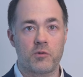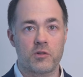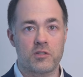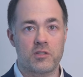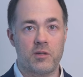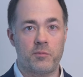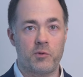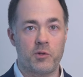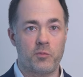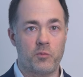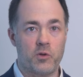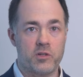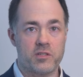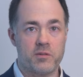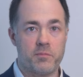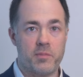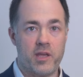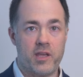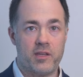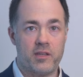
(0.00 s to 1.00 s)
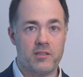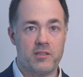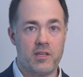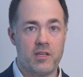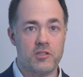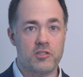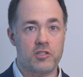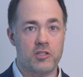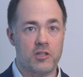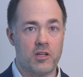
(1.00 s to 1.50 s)
where someone wasn't paying
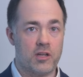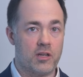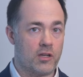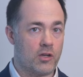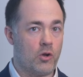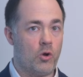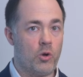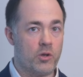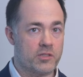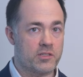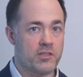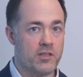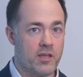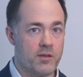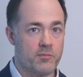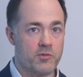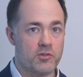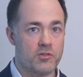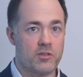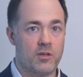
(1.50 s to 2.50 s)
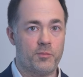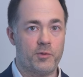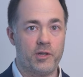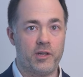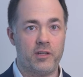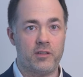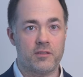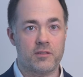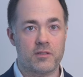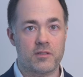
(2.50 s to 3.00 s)
attention and it cost them or someone
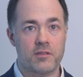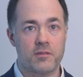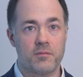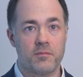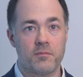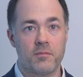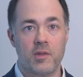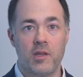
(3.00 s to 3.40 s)
else?